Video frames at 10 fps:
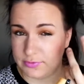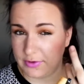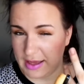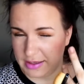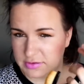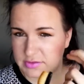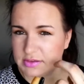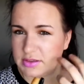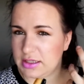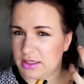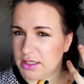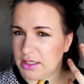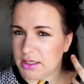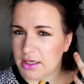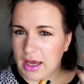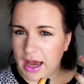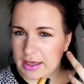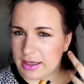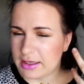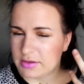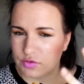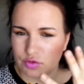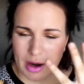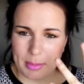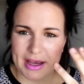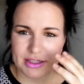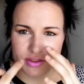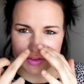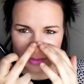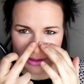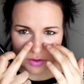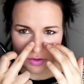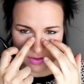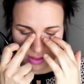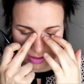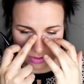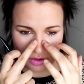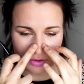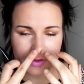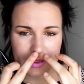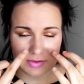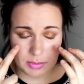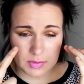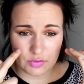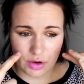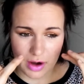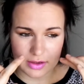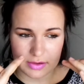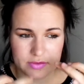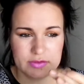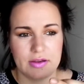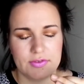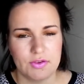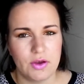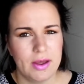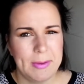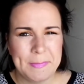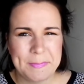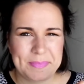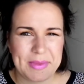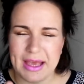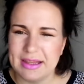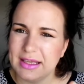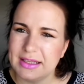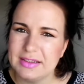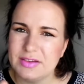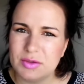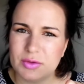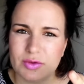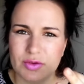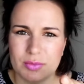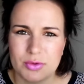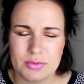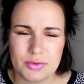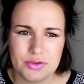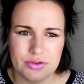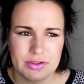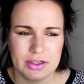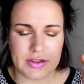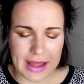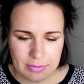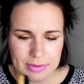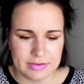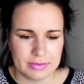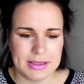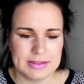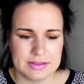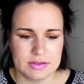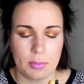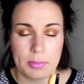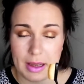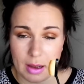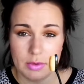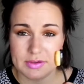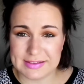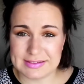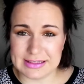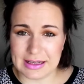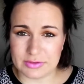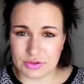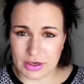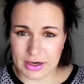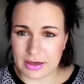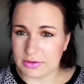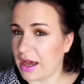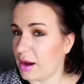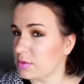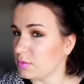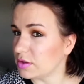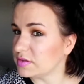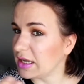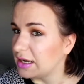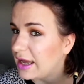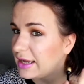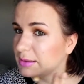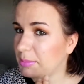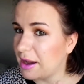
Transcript: face. I get dry patches, my nose gets a bit drier and stuff, so I think I need to do more moisturization. Anyway, it doesn't matter. So, but I will test it out, try out how it works. I like the